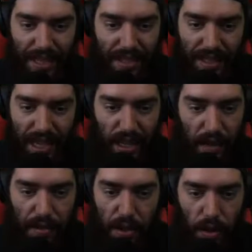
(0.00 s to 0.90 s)
10
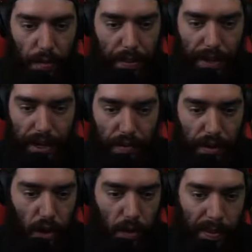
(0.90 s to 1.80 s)
life stolen per hit
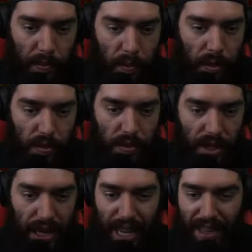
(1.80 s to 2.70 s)
with open
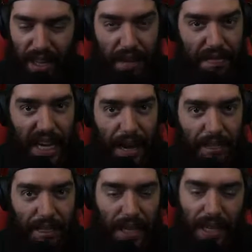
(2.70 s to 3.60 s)
wounds and life tap.
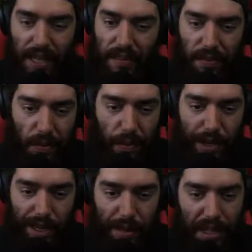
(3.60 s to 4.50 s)

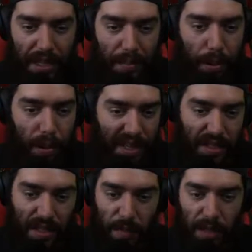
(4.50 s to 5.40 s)
We're going to be pulling
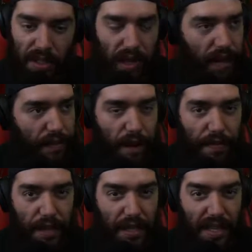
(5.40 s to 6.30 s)
so much life
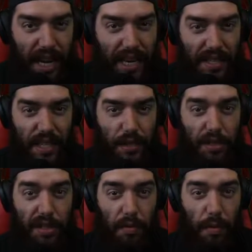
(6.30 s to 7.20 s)
off of these guys. As you'll
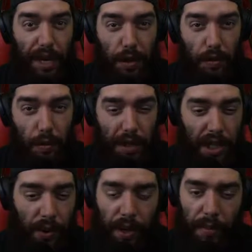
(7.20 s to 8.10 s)
see when we get the run
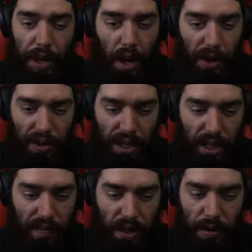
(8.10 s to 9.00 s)
going, we hardly
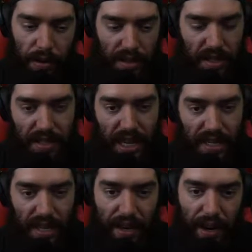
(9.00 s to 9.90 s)
even notice a
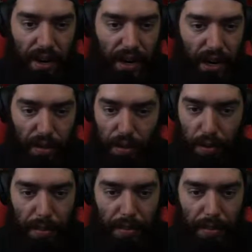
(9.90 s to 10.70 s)
dent in our health orb.